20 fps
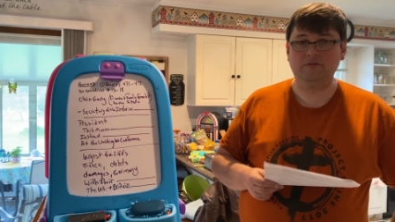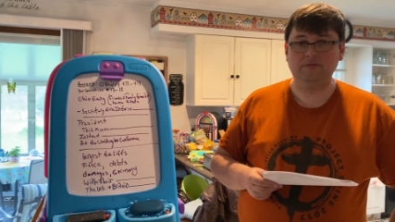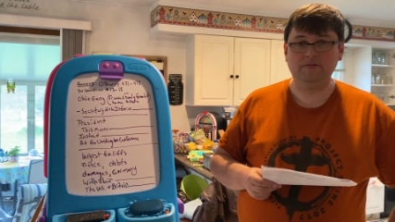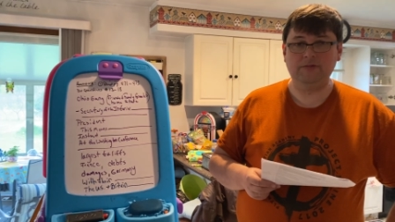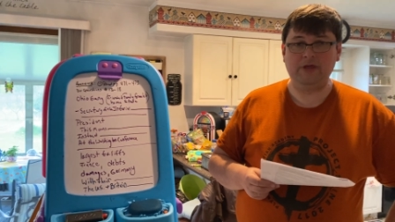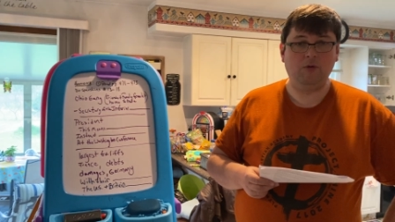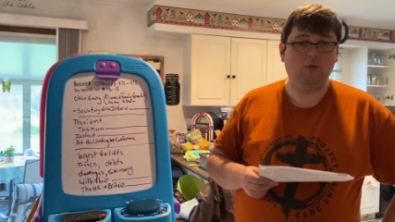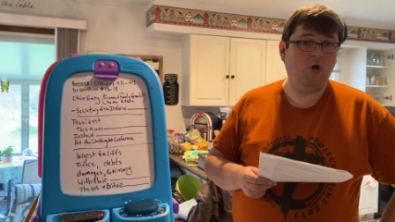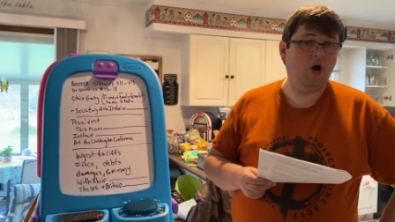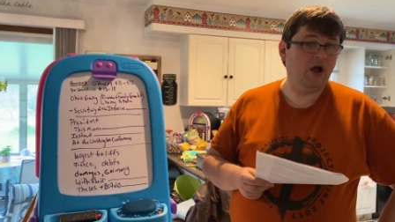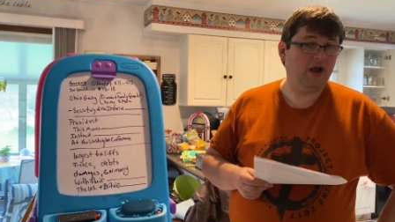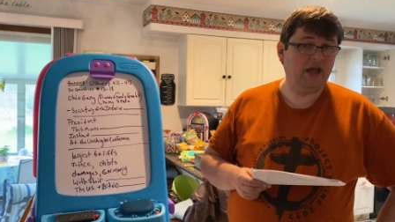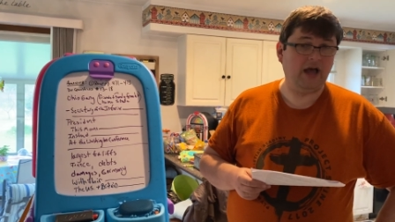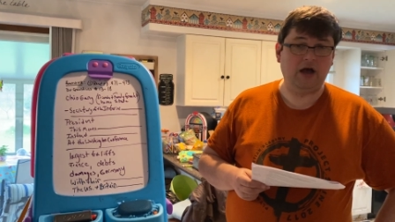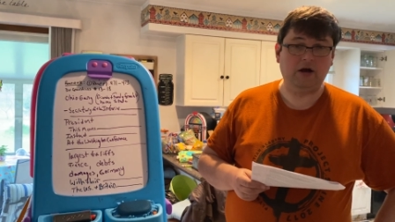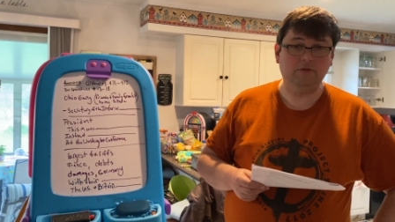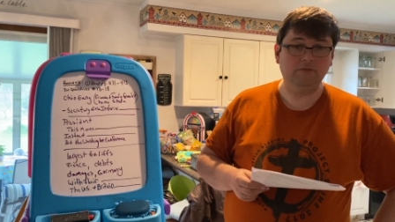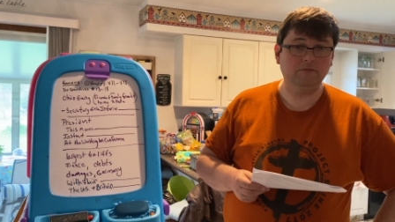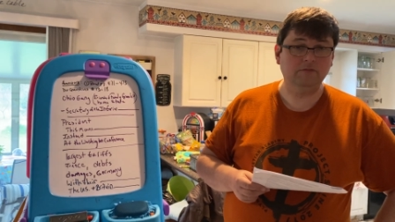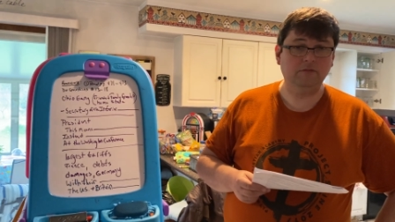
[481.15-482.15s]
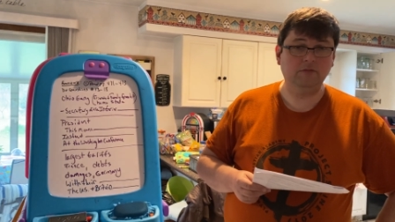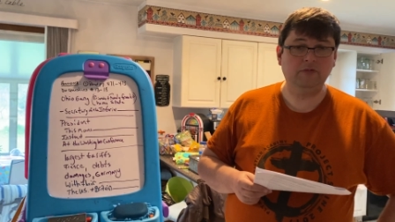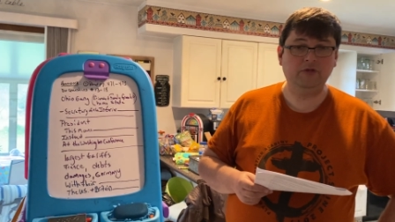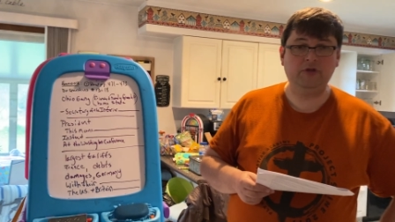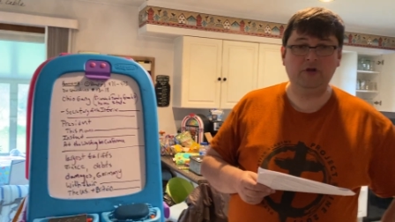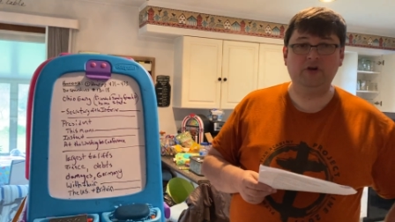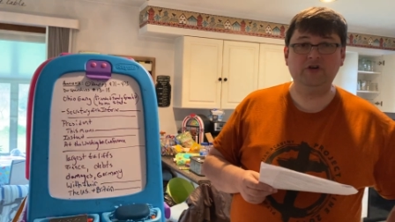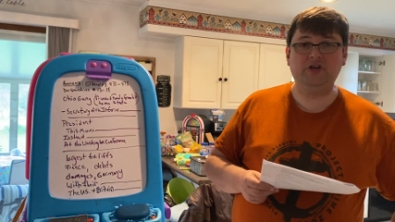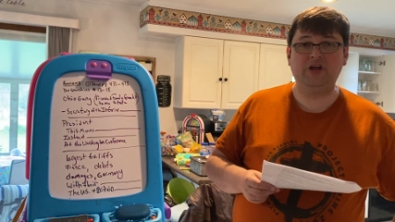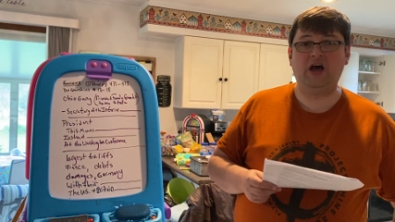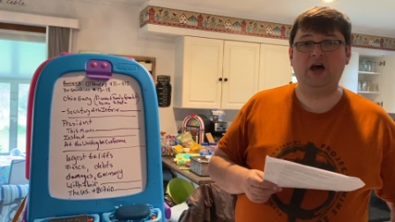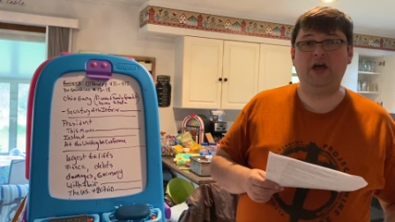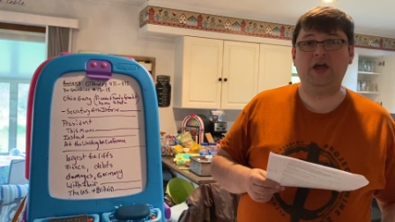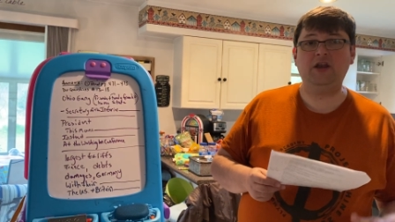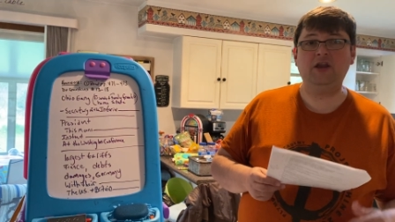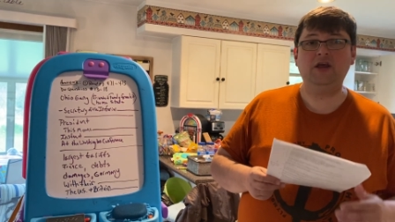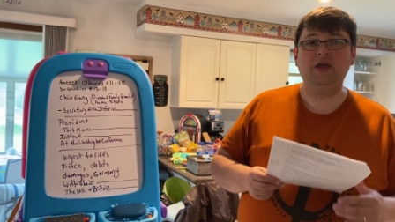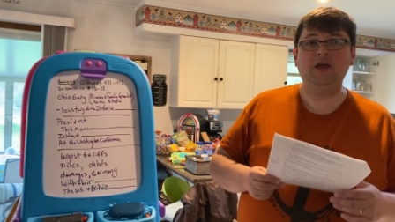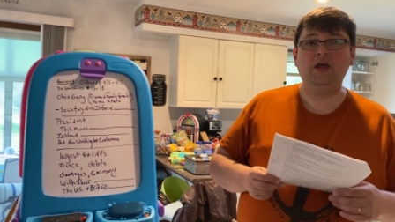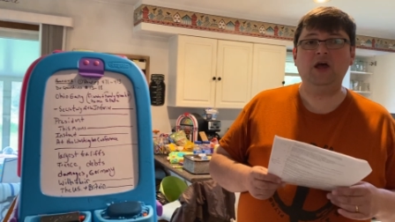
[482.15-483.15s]
They're
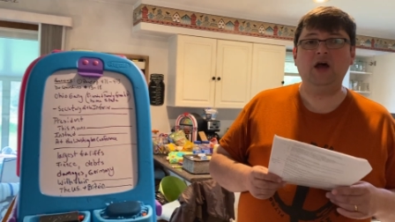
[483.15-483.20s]
done,